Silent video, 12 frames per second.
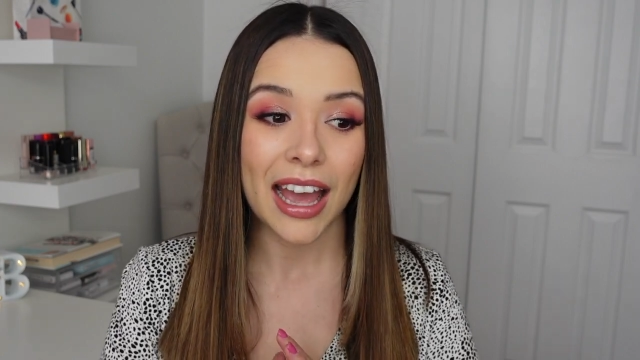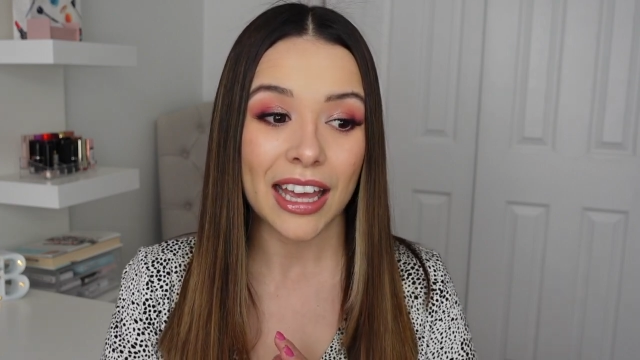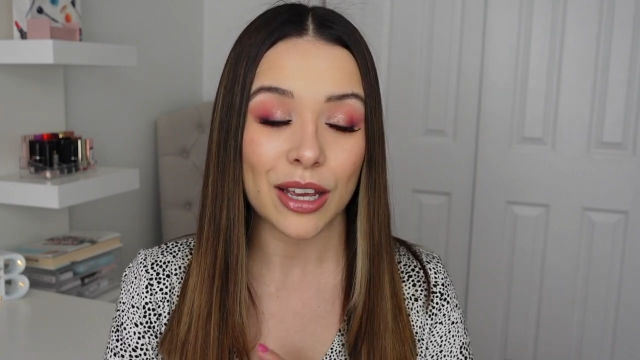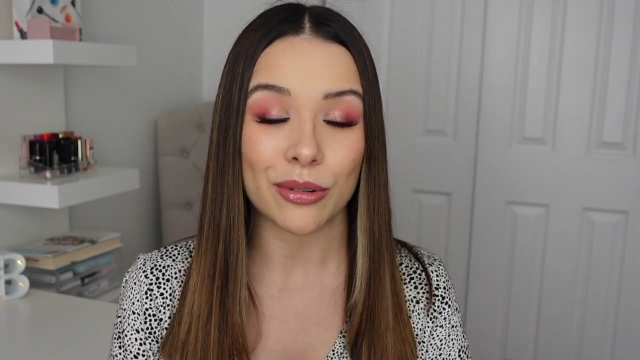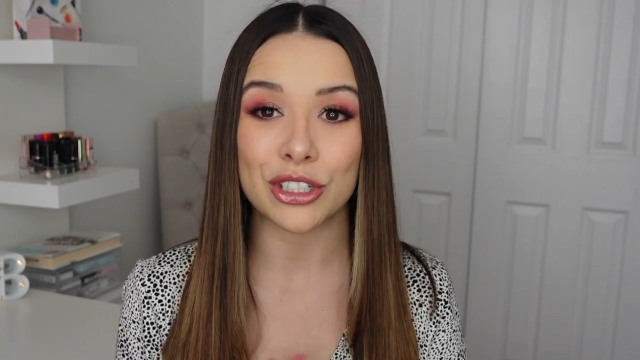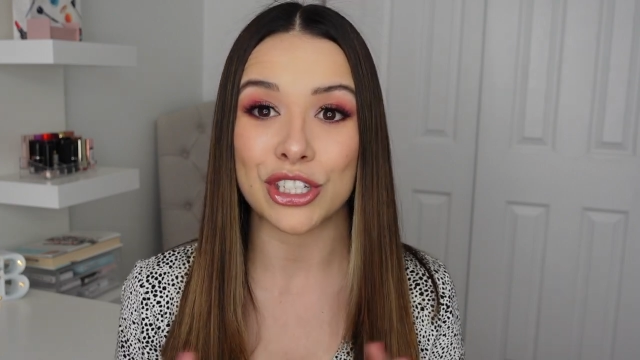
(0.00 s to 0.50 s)

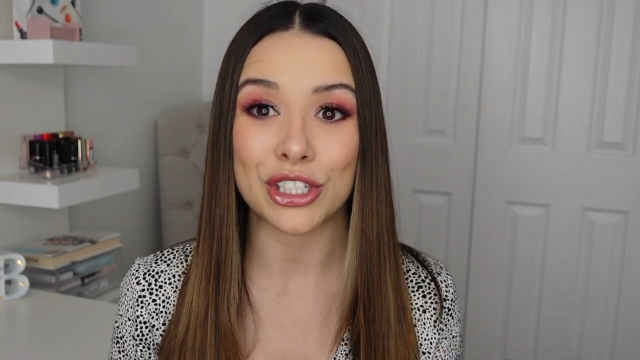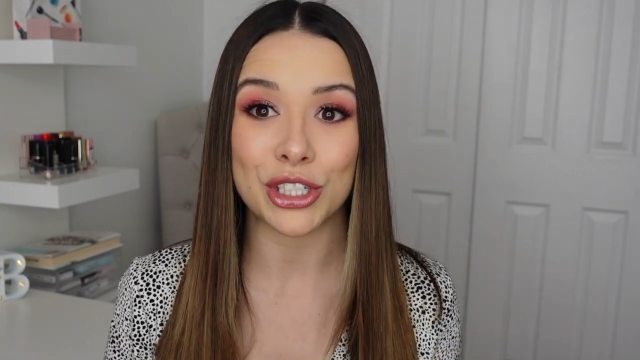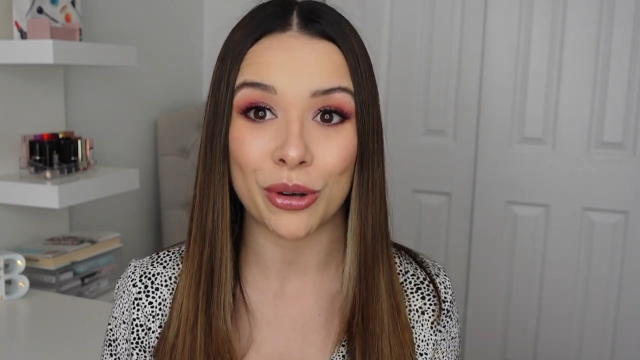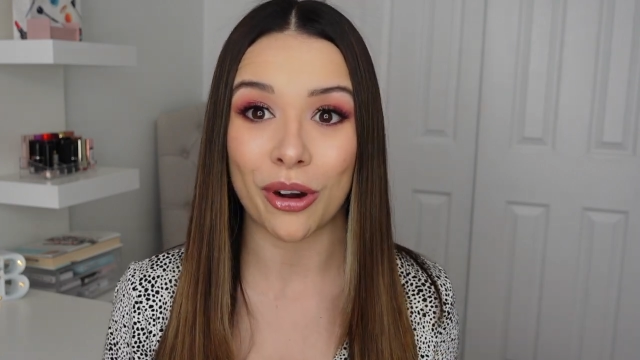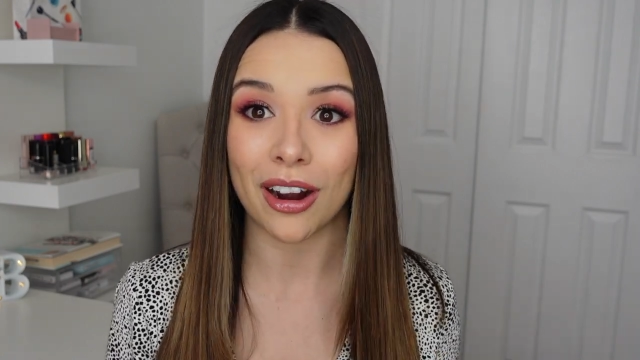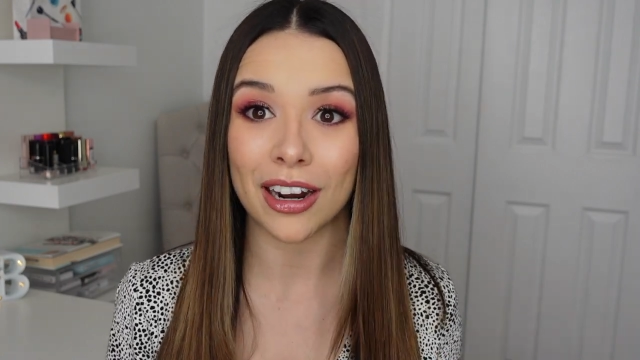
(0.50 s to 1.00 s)
it was just
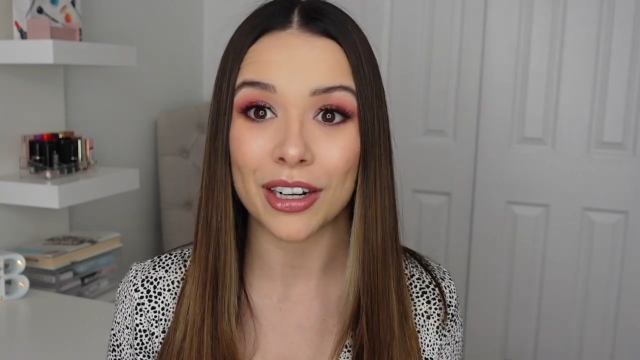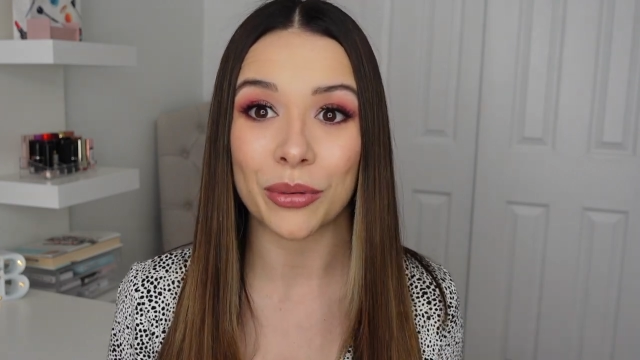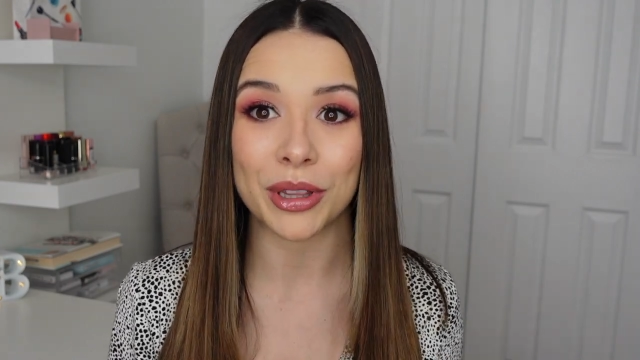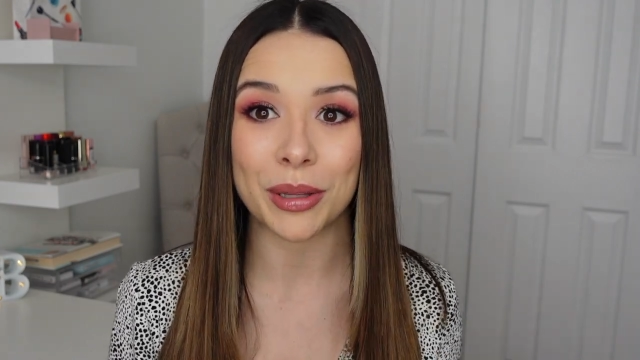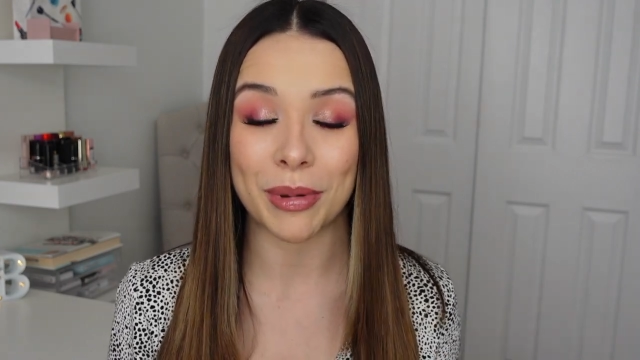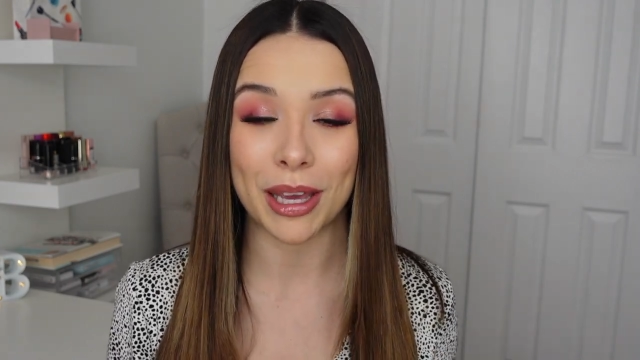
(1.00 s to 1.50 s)
too hard
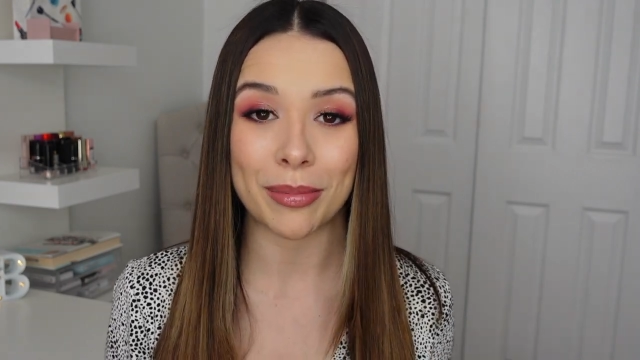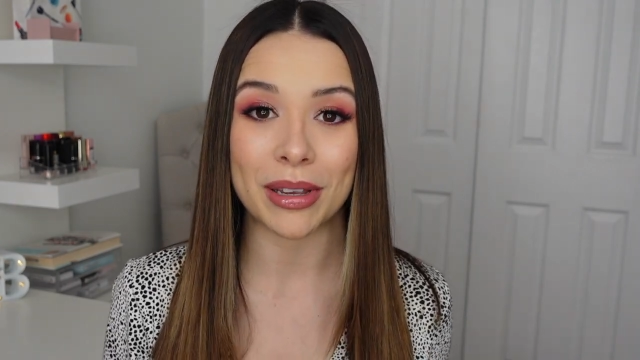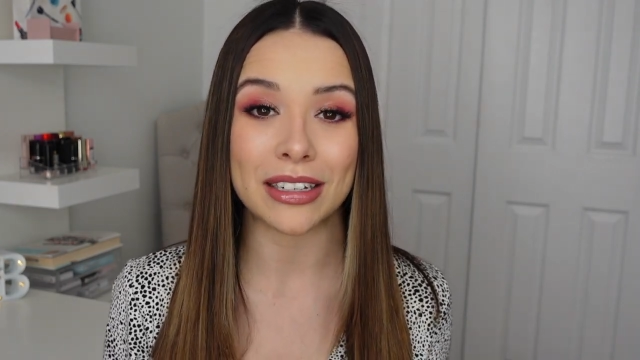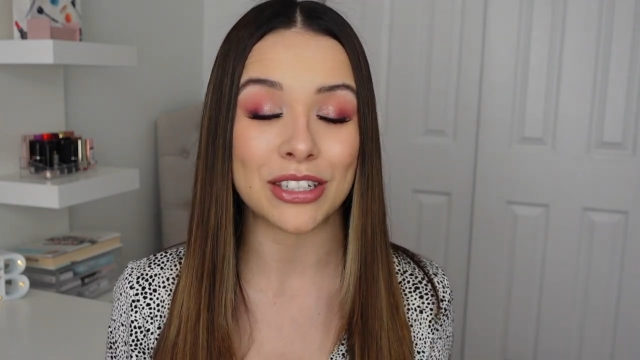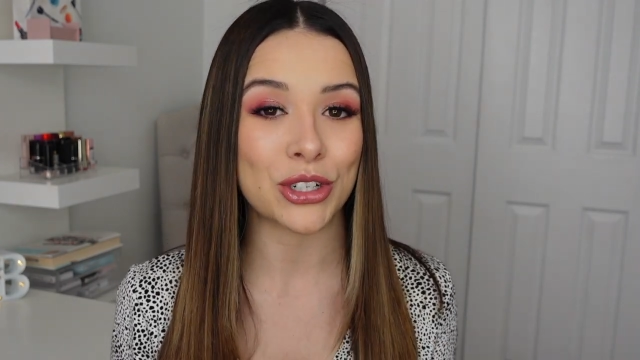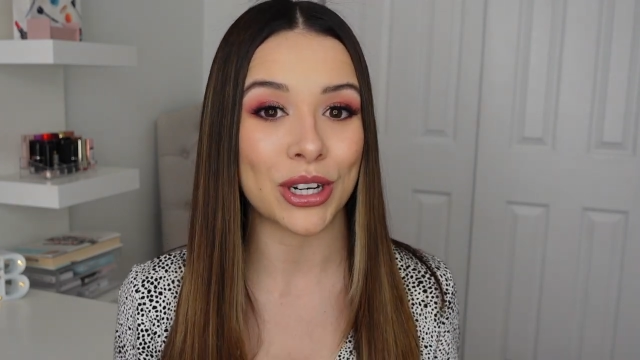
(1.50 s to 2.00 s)
with the
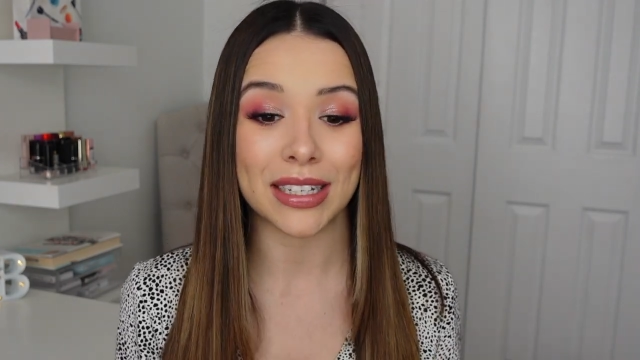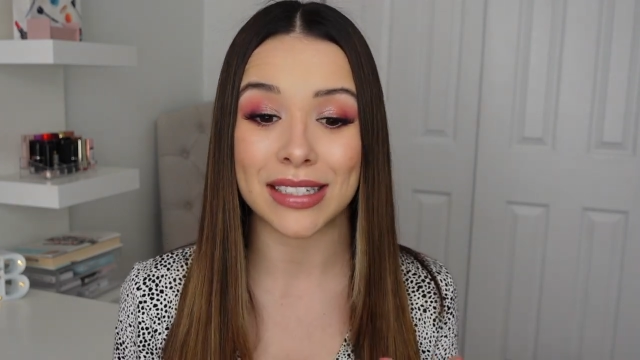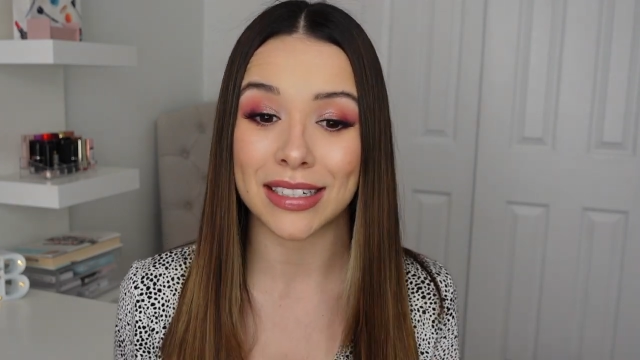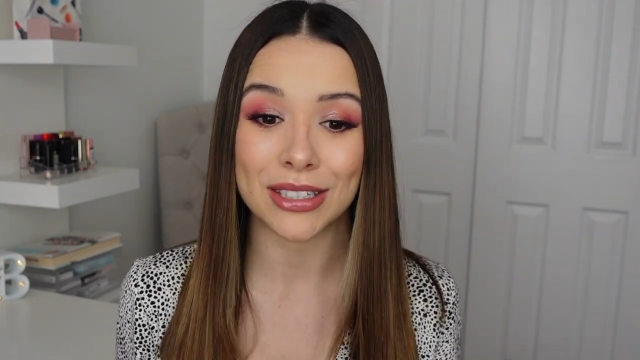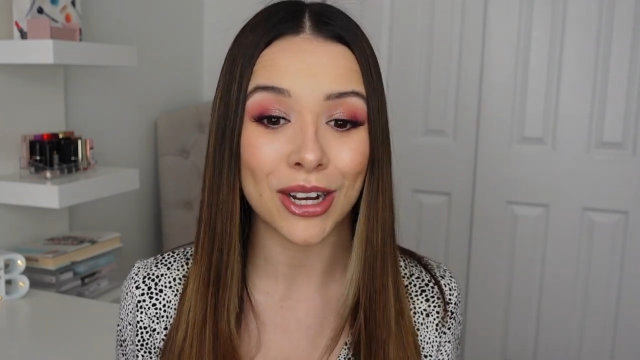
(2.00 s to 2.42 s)
baby to try to sit